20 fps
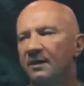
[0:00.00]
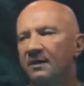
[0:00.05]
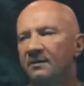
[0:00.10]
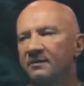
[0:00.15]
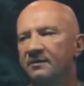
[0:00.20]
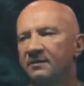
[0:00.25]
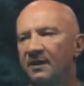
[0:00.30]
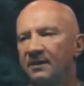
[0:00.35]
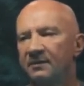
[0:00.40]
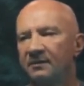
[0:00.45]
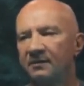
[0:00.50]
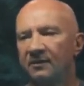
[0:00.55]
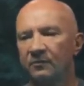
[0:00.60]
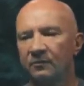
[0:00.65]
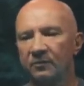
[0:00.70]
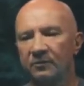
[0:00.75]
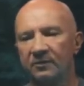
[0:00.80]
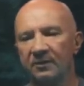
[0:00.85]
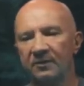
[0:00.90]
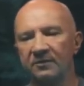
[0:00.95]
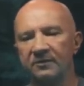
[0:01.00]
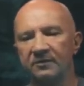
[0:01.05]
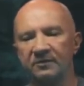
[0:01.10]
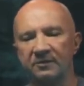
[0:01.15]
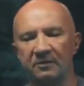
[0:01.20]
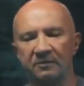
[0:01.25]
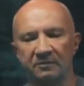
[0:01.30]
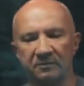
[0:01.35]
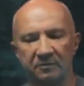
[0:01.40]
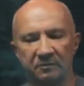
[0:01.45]
study computations
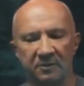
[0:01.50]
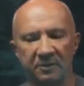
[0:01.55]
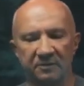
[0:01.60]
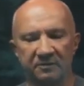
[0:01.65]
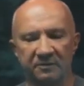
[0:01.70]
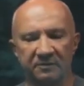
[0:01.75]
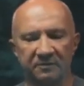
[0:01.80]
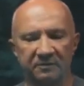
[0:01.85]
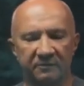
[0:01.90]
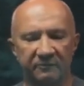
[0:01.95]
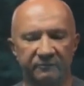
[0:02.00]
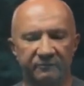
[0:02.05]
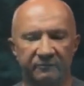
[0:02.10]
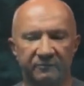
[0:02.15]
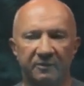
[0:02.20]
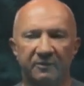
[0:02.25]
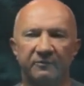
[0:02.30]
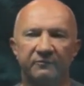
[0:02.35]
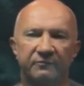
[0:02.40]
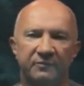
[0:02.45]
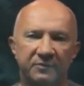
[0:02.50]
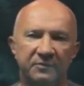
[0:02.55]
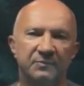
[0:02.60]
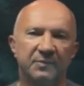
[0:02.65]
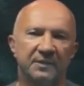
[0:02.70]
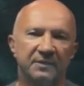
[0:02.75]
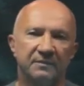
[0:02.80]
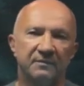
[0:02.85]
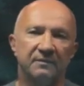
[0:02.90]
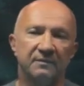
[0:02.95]
on the basis of this
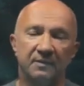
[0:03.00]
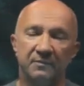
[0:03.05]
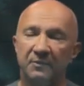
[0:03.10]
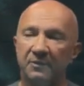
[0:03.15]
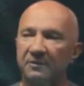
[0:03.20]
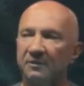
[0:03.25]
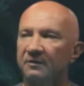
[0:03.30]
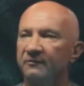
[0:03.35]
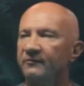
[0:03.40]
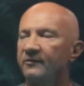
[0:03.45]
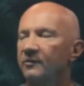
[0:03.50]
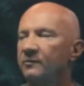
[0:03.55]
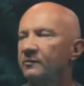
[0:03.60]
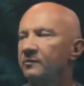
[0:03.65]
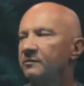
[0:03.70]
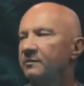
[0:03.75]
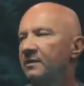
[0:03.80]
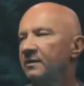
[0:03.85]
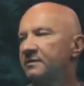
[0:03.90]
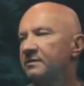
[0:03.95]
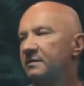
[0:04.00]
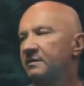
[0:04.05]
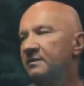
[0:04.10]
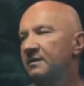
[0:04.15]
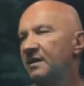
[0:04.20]
particular model of computation.